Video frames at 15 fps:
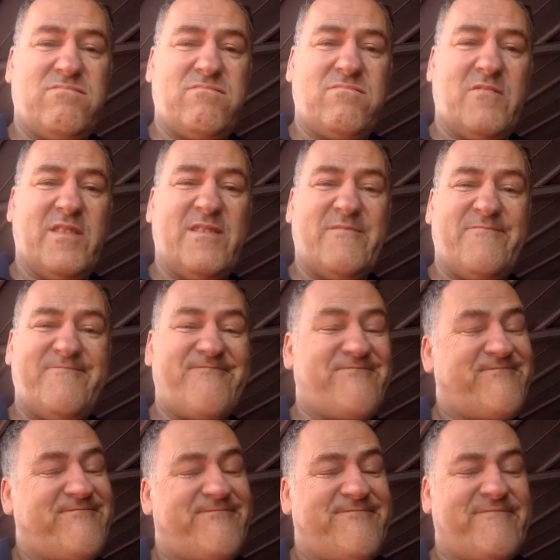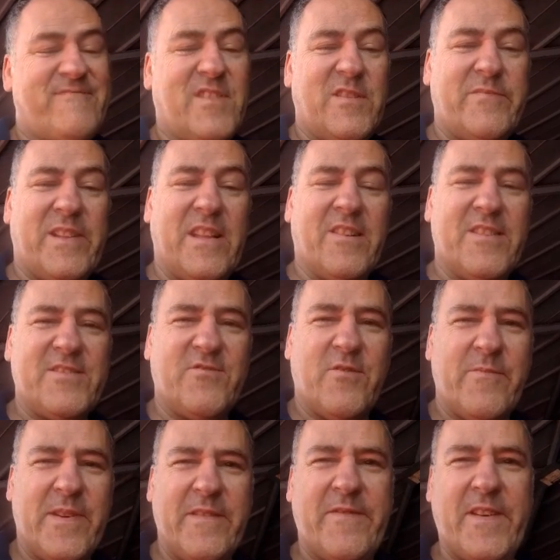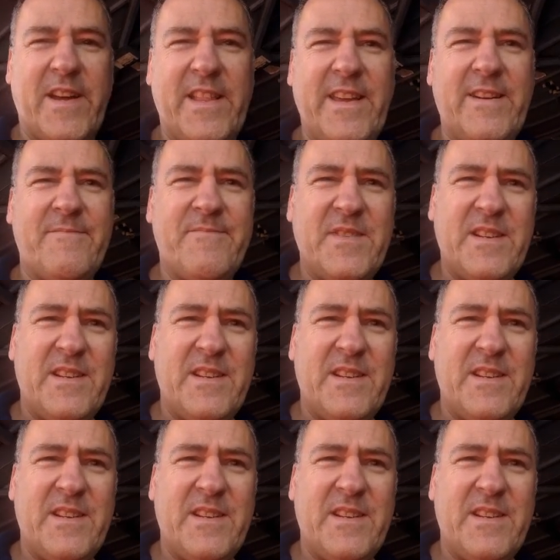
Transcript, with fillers: well nobody likes to admit failure